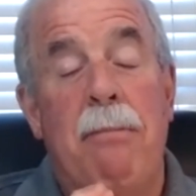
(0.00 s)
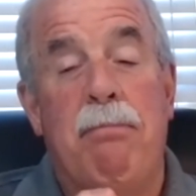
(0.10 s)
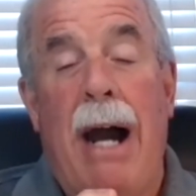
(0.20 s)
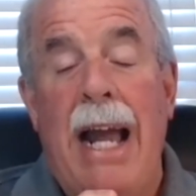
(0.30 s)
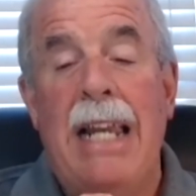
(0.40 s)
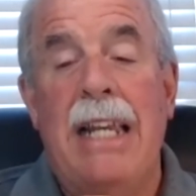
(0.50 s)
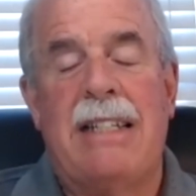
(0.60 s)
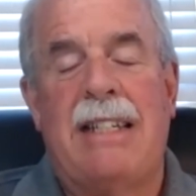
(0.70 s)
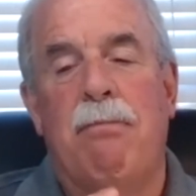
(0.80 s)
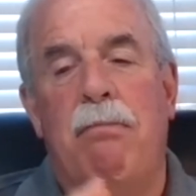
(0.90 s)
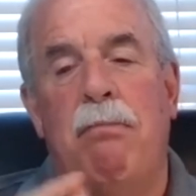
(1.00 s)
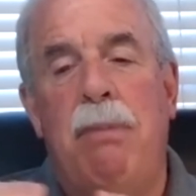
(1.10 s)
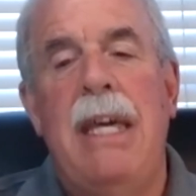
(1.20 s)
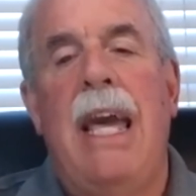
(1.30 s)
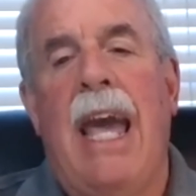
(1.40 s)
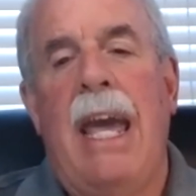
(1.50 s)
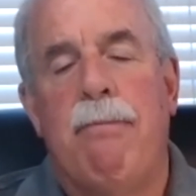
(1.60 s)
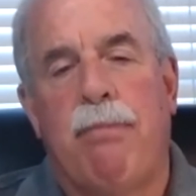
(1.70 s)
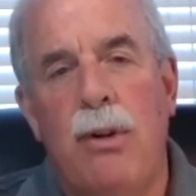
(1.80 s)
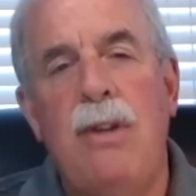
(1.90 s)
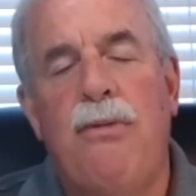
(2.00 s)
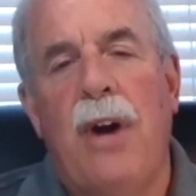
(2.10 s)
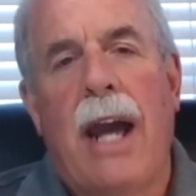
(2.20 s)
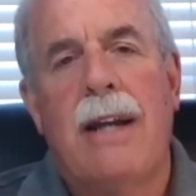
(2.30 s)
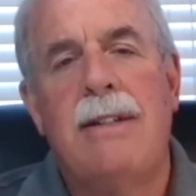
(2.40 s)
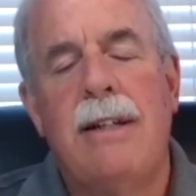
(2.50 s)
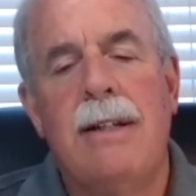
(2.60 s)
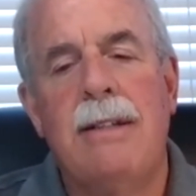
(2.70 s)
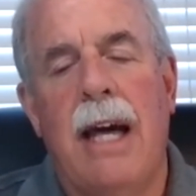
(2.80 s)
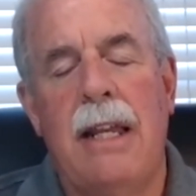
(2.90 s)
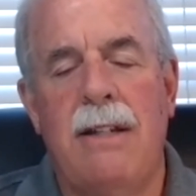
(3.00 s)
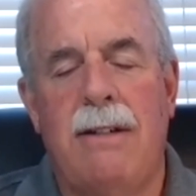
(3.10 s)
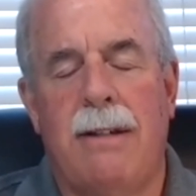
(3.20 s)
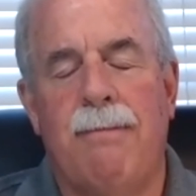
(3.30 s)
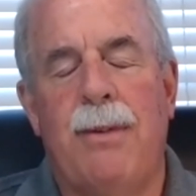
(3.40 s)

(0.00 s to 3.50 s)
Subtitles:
Pilate's being a prefect, that is,